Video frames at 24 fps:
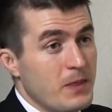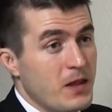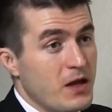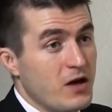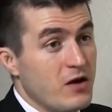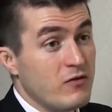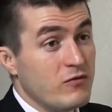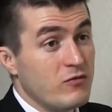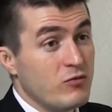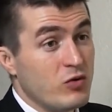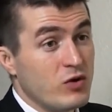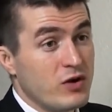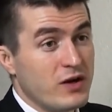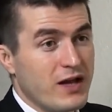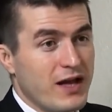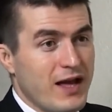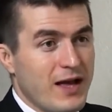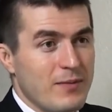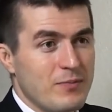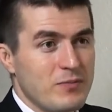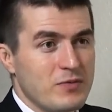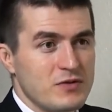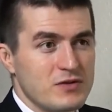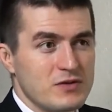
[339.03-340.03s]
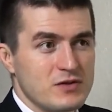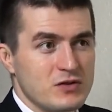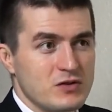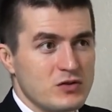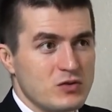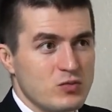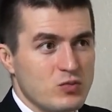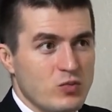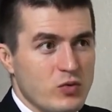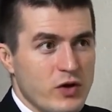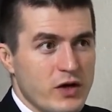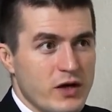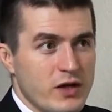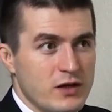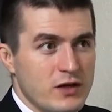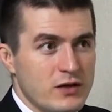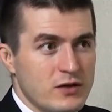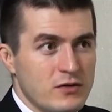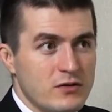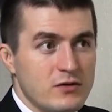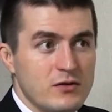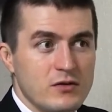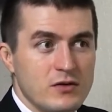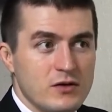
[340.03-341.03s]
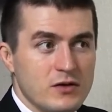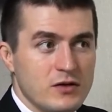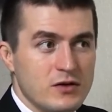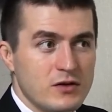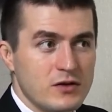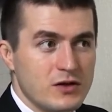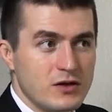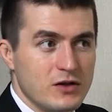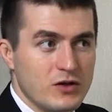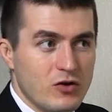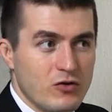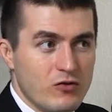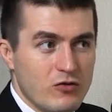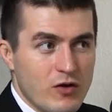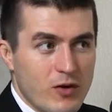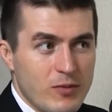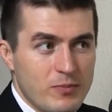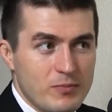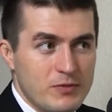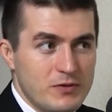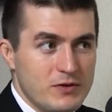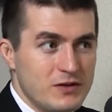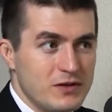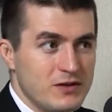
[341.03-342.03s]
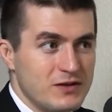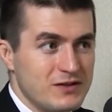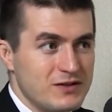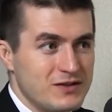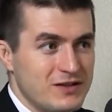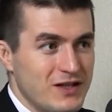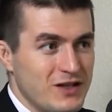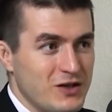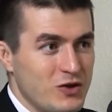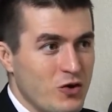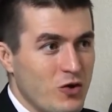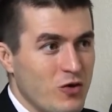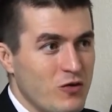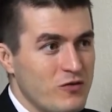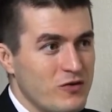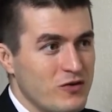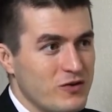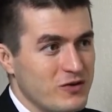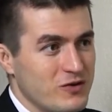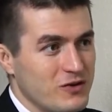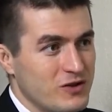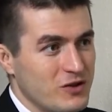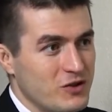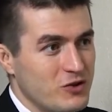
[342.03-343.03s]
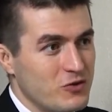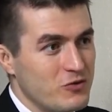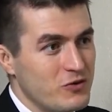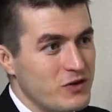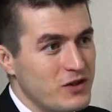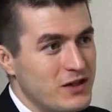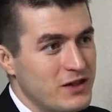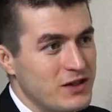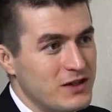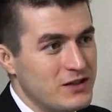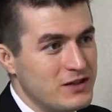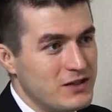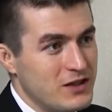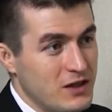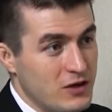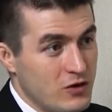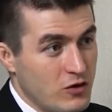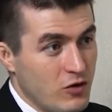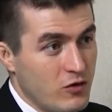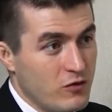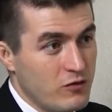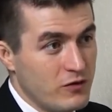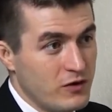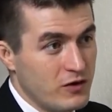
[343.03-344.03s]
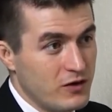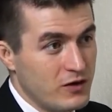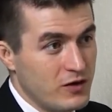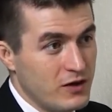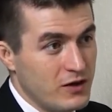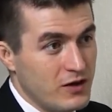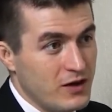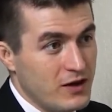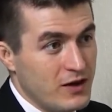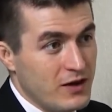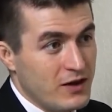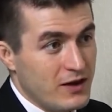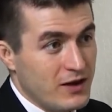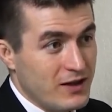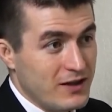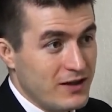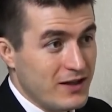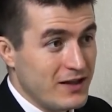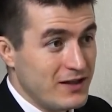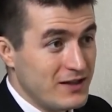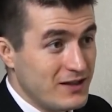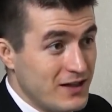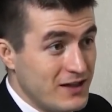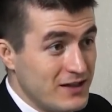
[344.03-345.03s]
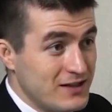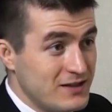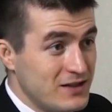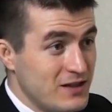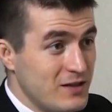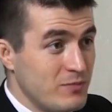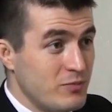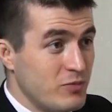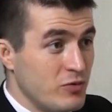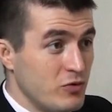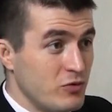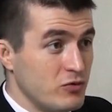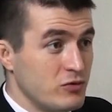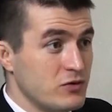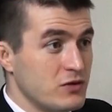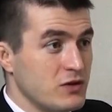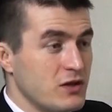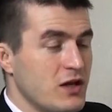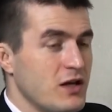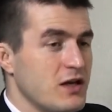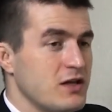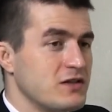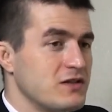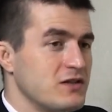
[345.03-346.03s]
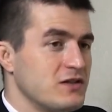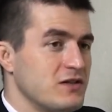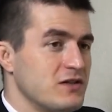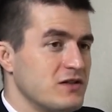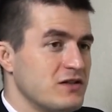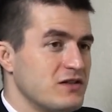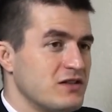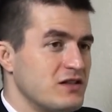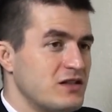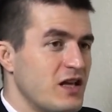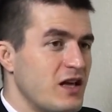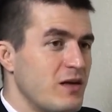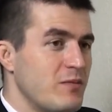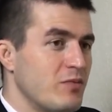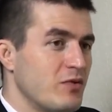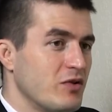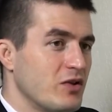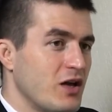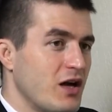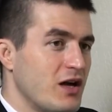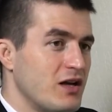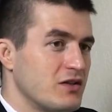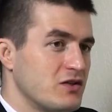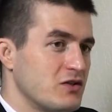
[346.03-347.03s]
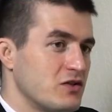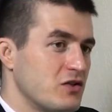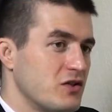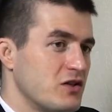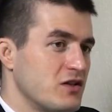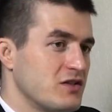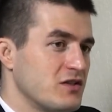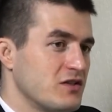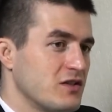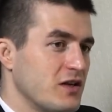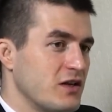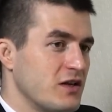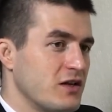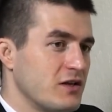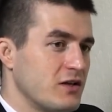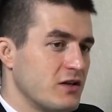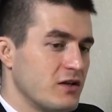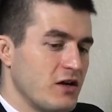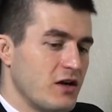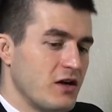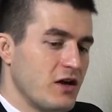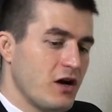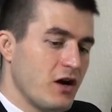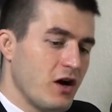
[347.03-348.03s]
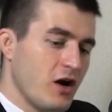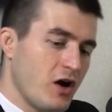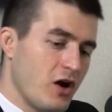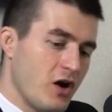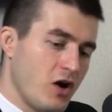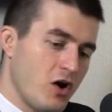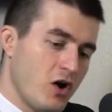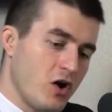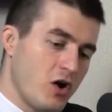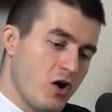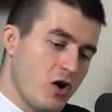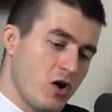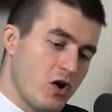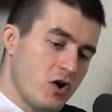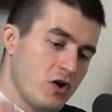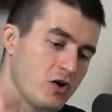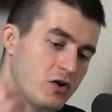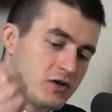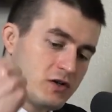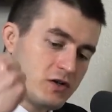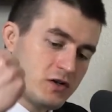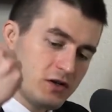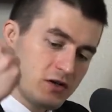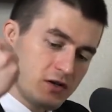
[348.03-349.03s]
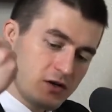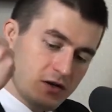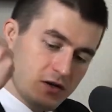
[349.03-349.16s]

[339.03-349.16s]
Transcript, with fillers: of what happens when the corrupt take over the greedy take over and they they see putin as the stabilizer as like a hard